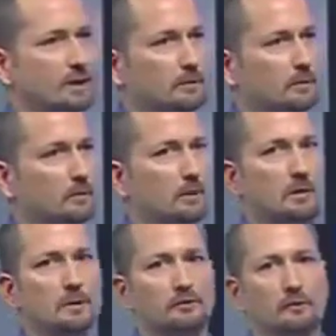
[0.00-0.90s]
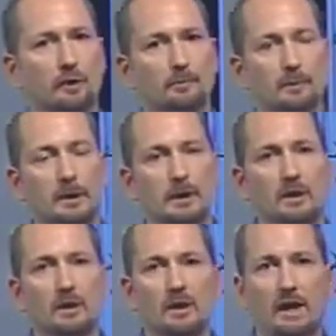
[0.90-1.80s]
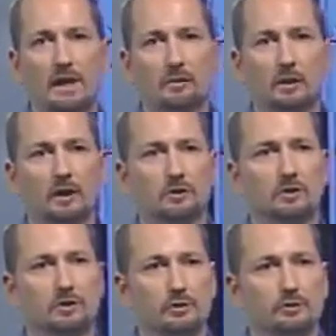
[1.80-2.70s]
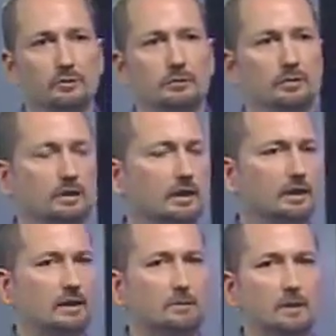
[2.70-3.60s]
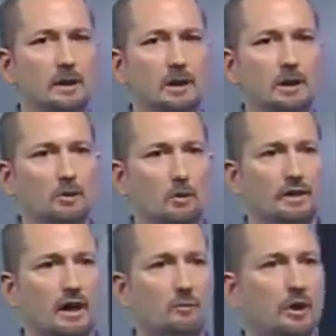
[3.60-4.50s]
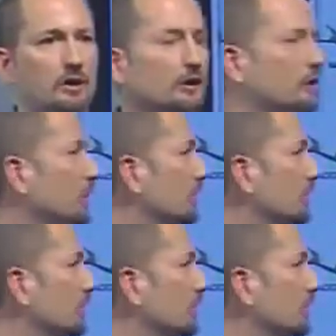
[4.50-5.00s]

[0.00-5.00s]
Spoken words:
sampling requirements from 8 wells to 2. And one thing I wanted to note